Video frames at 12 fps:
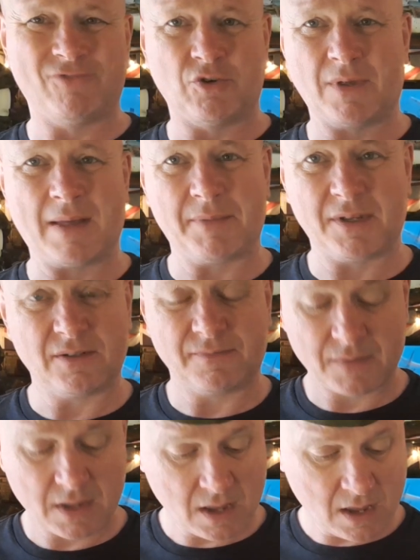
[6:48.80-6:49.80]
don't know what that means,
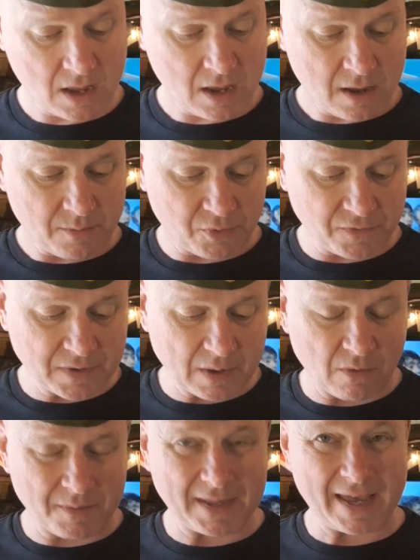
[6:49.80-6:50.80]
but if you get
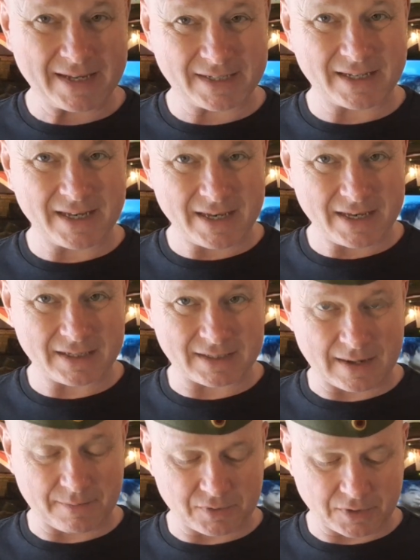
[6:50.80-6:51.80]
one with SA
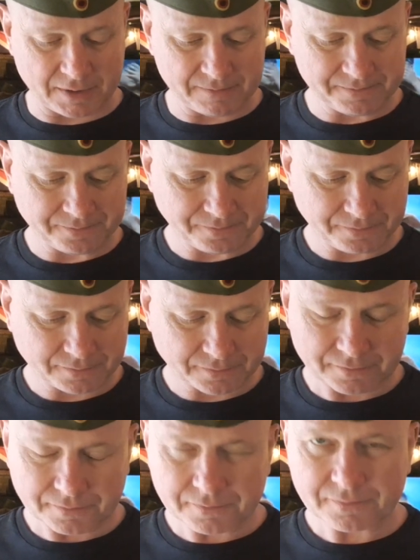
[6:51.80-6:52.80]
stamped on it,
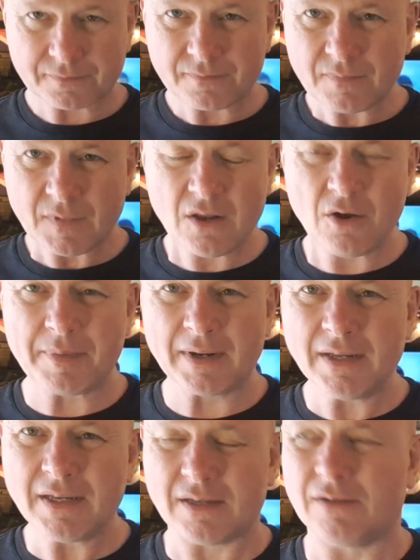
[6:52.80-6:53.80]
and I
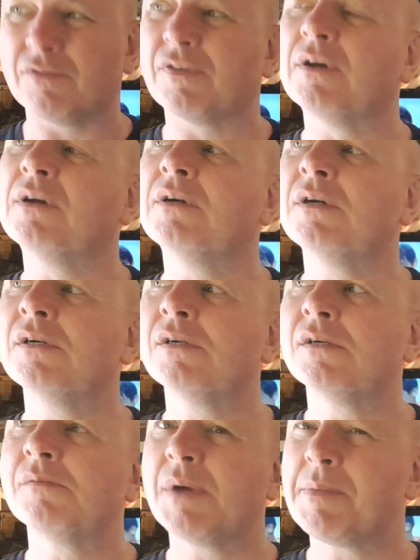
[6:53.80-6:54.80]
believe
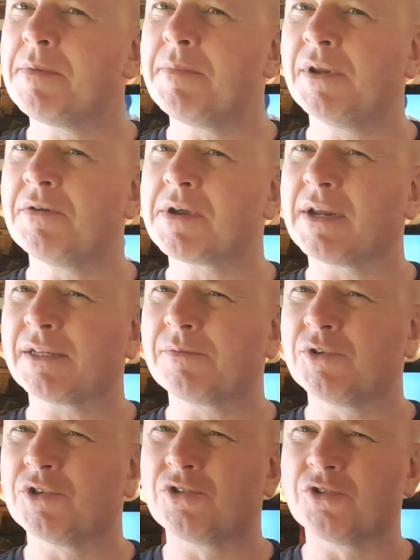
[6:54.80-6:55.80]
maybe Military
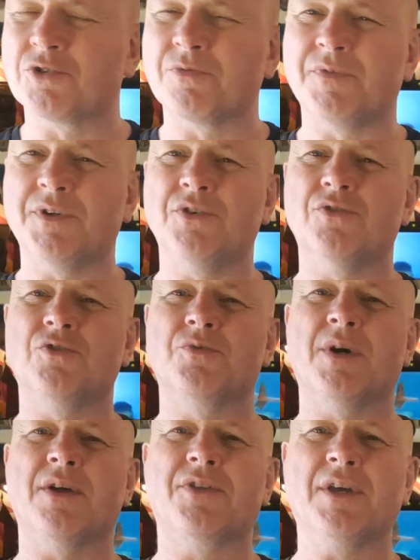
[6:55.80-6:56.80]
Collectibles has done some videos
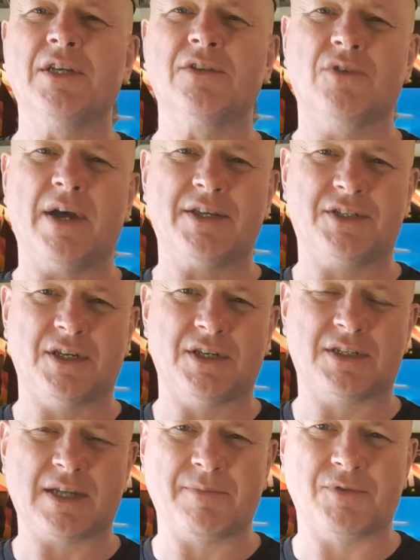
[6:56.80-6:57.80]
where things have got SA
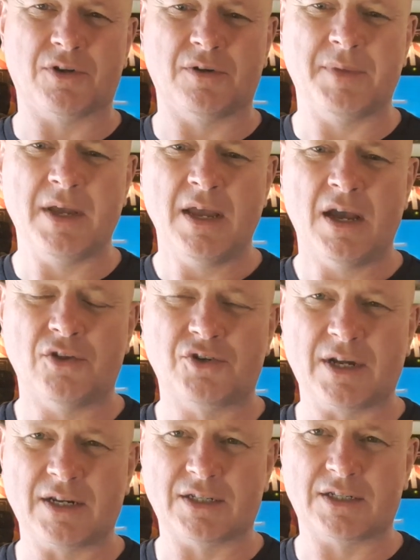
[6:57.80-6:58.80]
stamped on them and they're
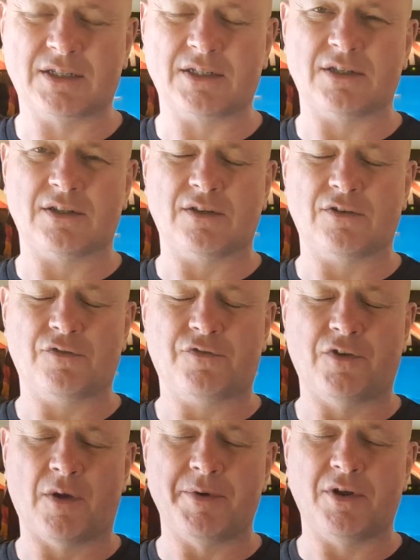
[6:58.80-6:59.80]
trying to
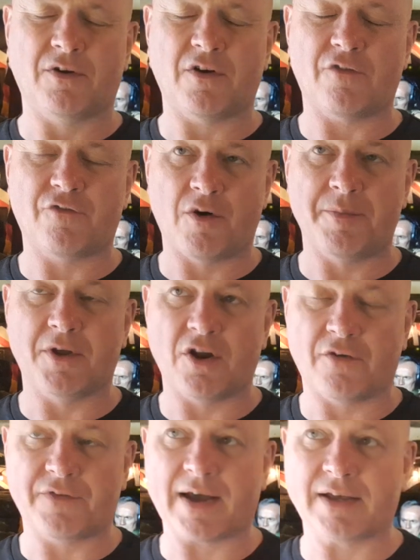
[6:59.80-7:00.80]
fob it
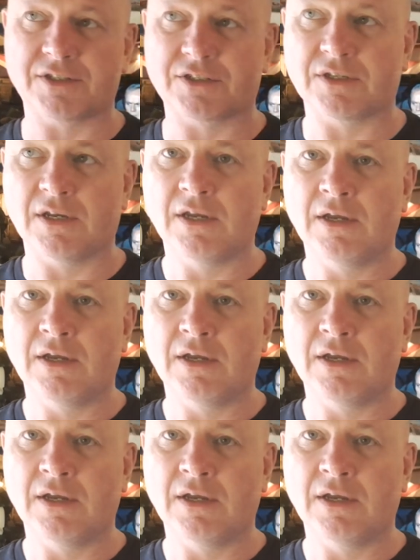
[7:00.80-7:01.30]
off as